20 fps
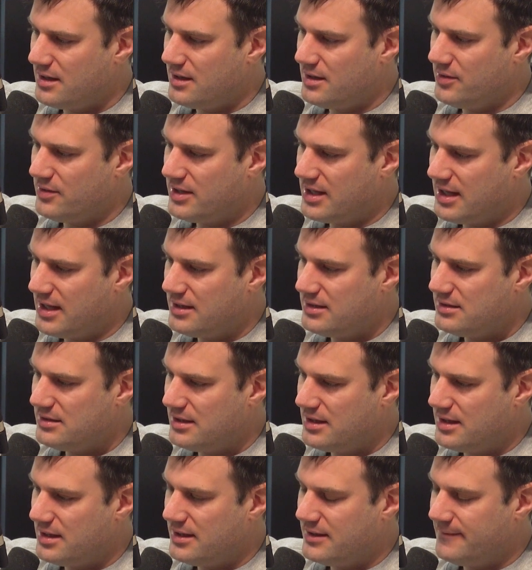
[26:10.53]
"Okay,
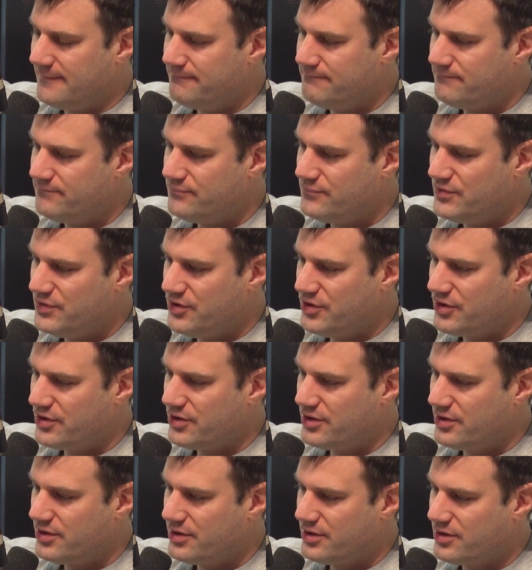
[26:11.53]
um
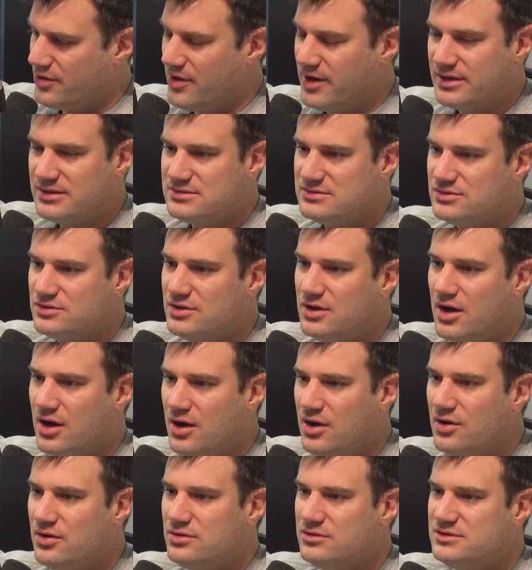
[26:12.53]
you're going to
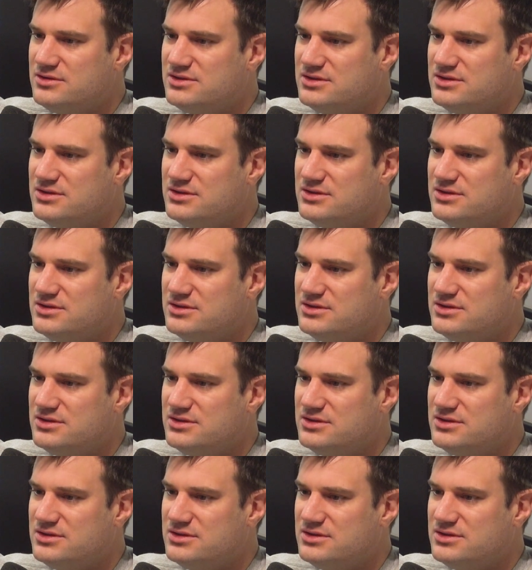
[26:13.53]
go